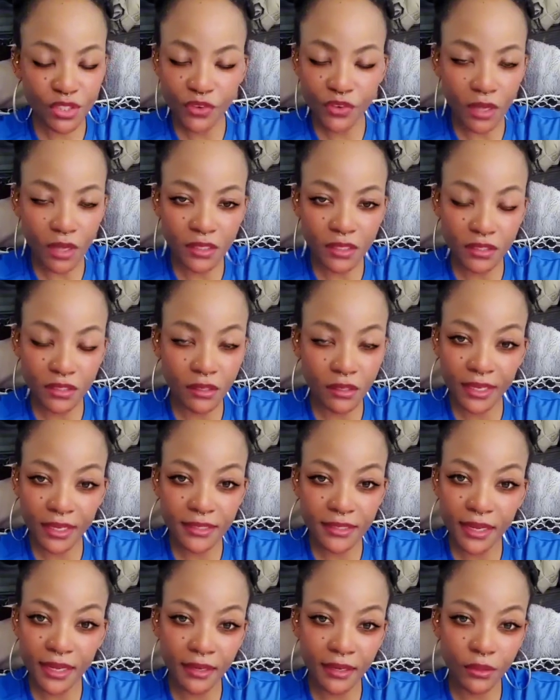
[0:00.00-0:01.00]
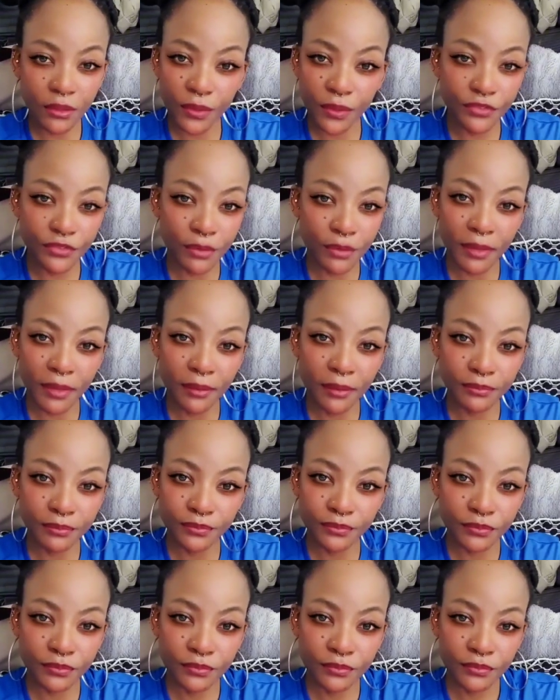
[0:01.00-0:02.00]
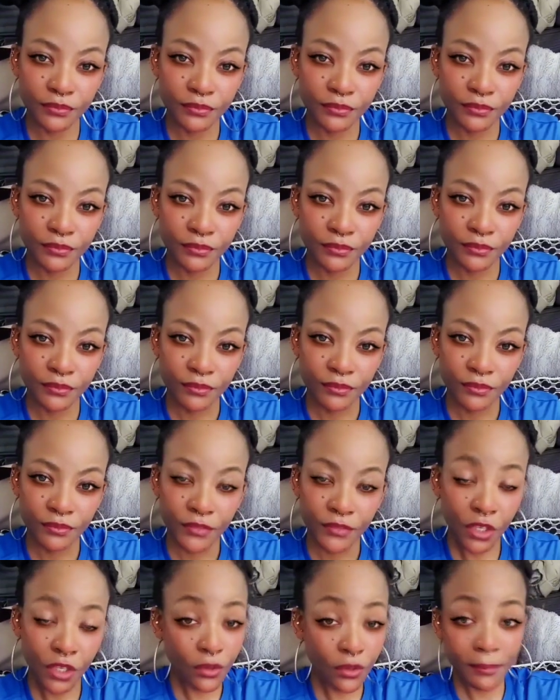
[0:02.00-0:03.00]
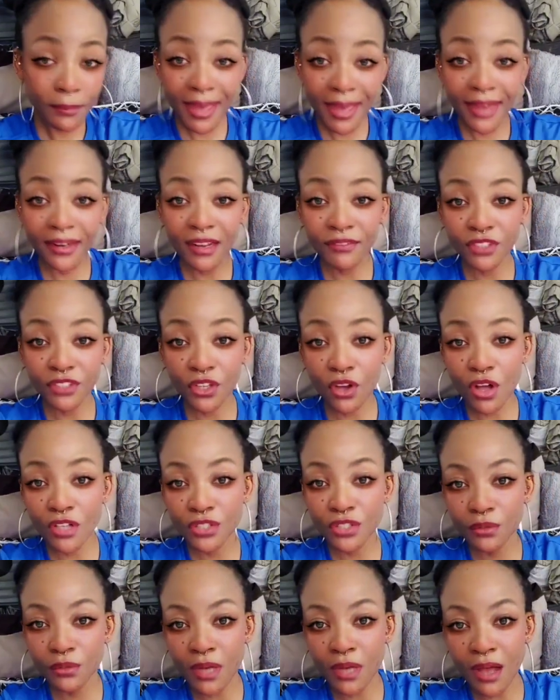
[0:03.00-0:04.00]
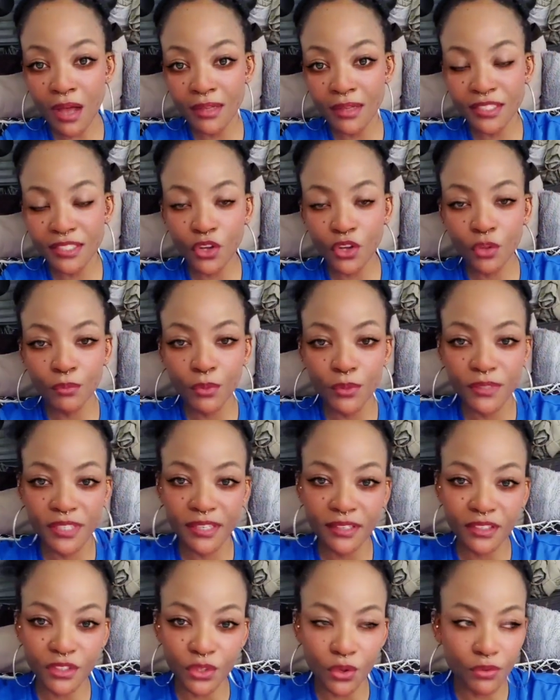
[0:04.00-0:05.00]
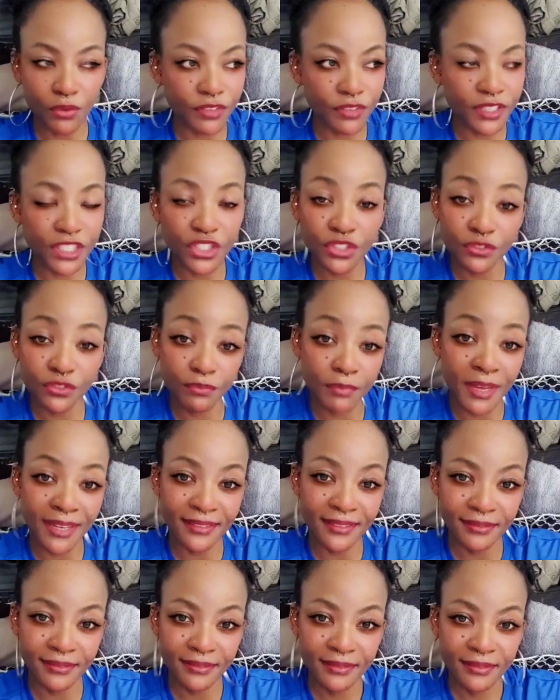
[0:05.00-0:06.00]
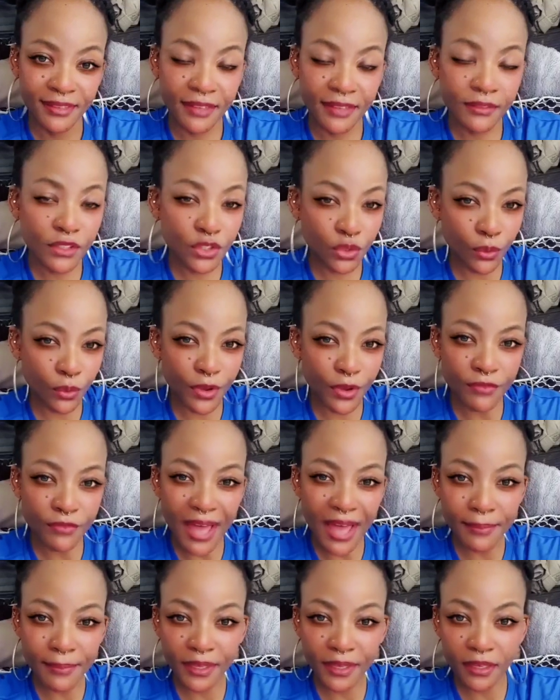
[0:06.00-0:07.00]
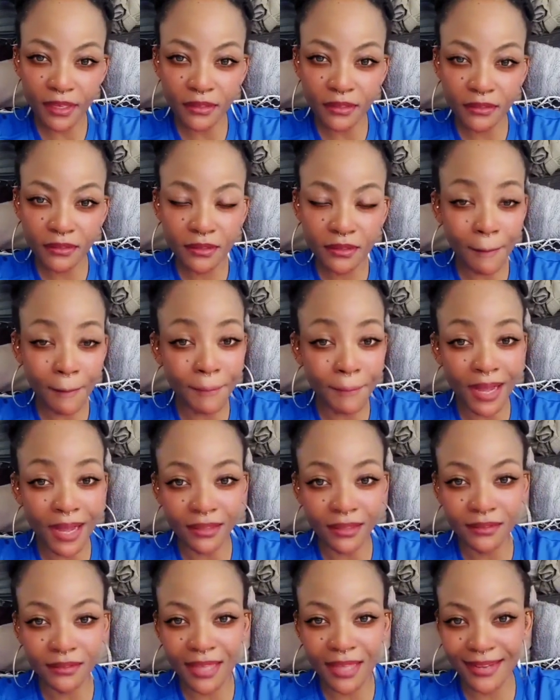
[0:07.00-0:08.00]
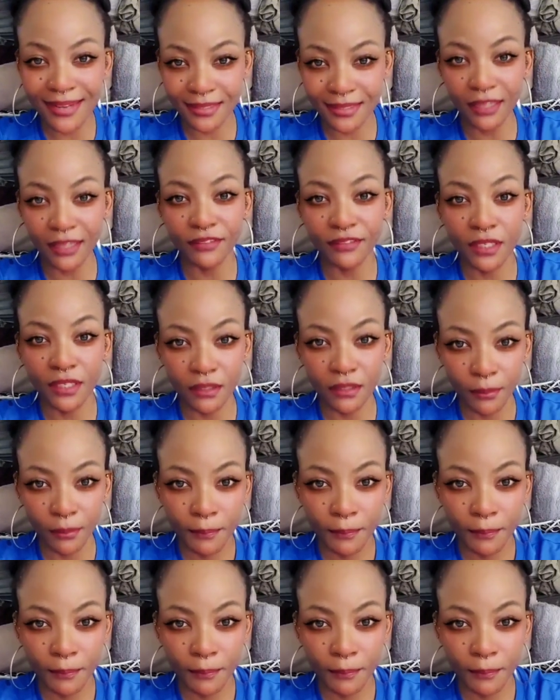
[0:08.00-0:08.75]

of God does not get taken away from him. You know, the man after God's own heart, he almost killed a whole village of men in the story of Abigail, Nabal, and David.